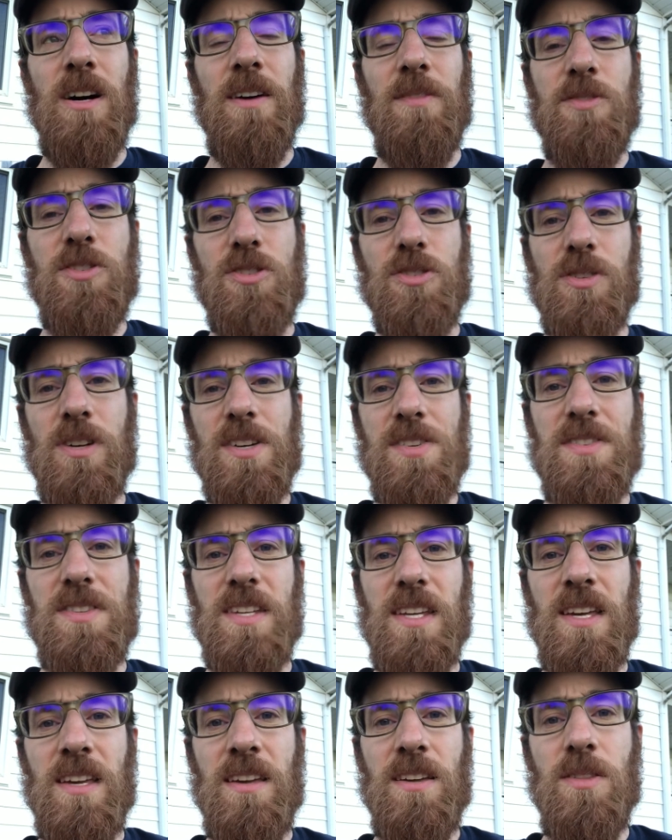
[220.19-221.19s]
of
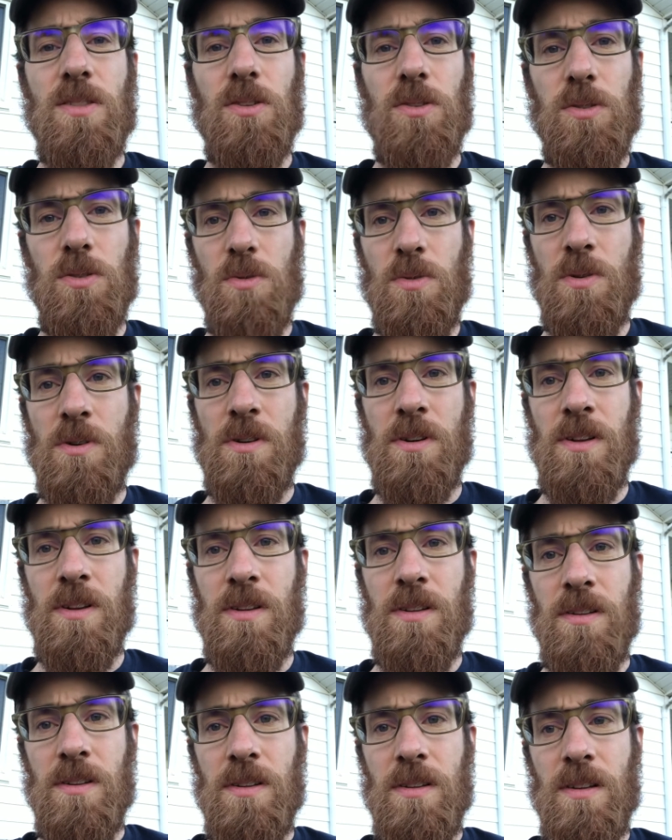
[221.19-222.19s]
trusting the Lord.
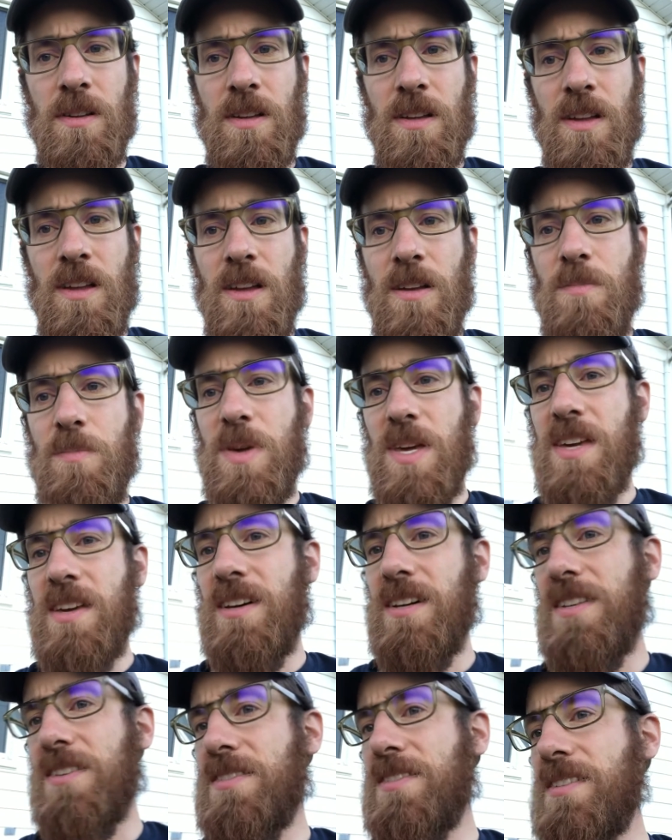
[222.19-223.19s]

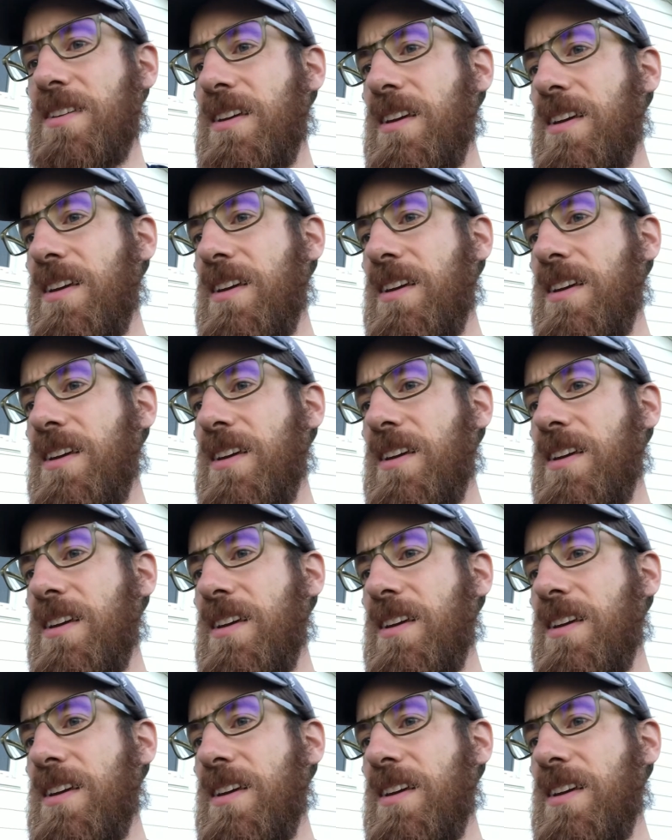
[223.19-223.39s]
Because